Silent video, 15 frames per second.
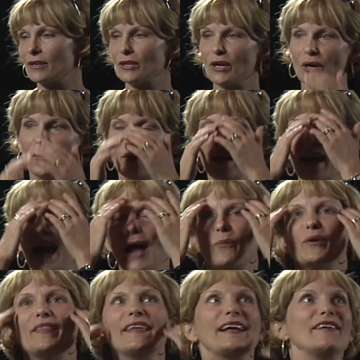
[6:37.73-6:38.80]

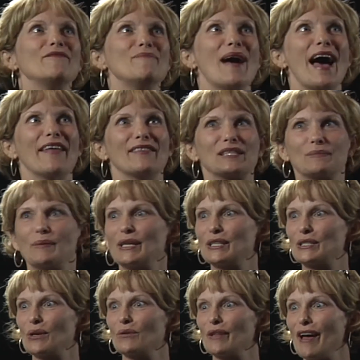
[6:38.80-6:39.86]
And we think of math as
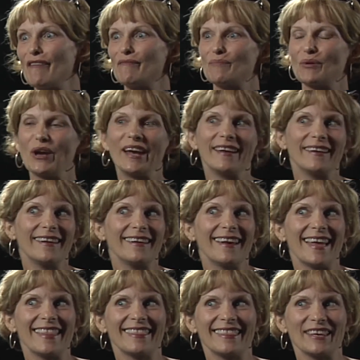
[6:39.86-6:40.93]
being so left brain
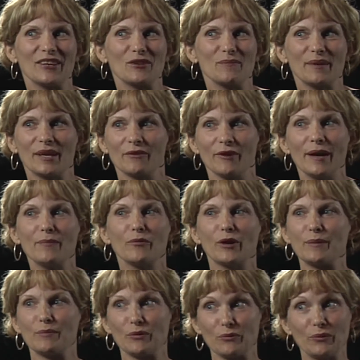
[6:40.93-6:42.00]
and theater being right
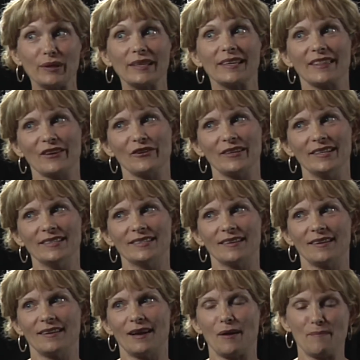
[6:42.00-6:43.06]
brain, but really there is
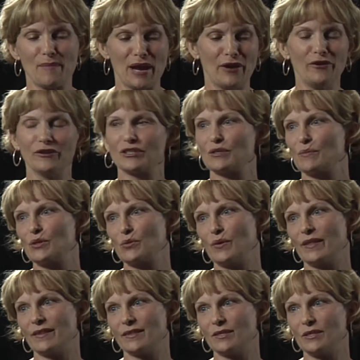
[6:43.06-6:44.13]
a marriage
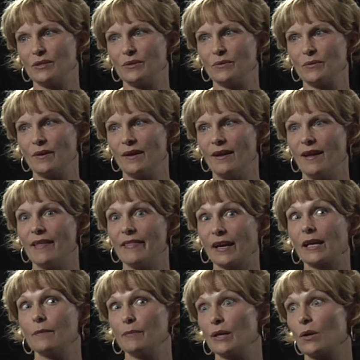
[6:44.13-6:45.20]
between the two
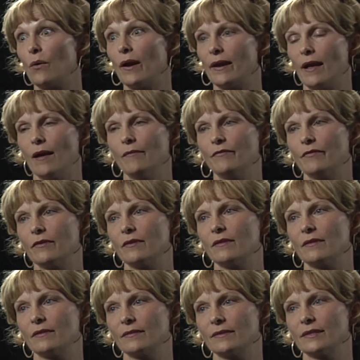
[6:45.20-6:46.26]
that can be quite
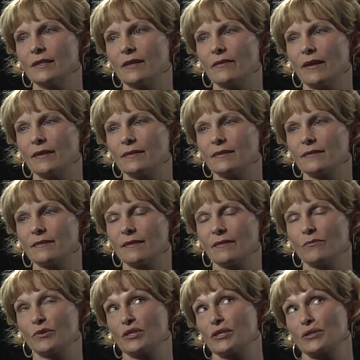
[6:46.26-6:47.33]
helpful.
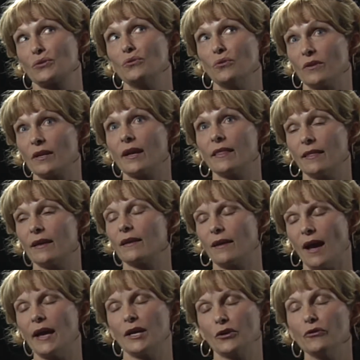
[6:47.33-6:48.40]
Which is cool. And I think
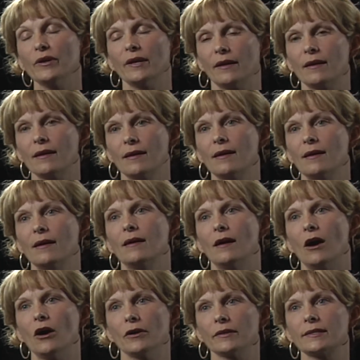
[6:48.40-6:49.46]
I agree.
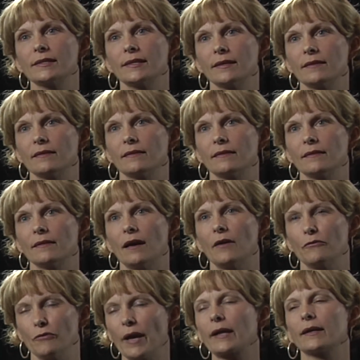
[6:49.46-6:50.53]
Arlington
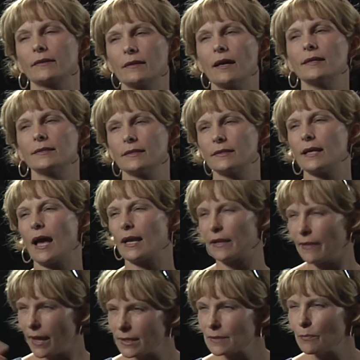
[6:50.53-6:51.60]
recognizes that,
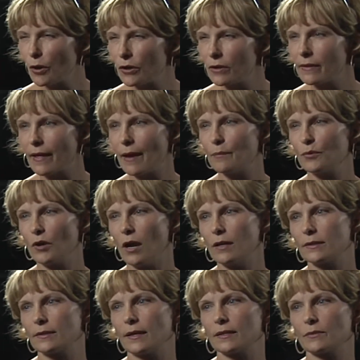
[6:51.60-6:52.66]
and that's part of that
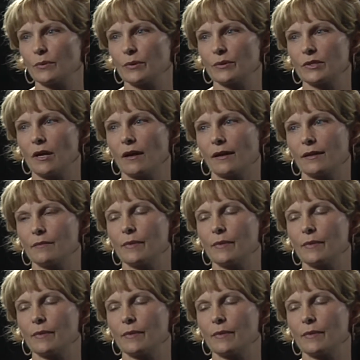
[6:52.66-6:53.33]
process we were talking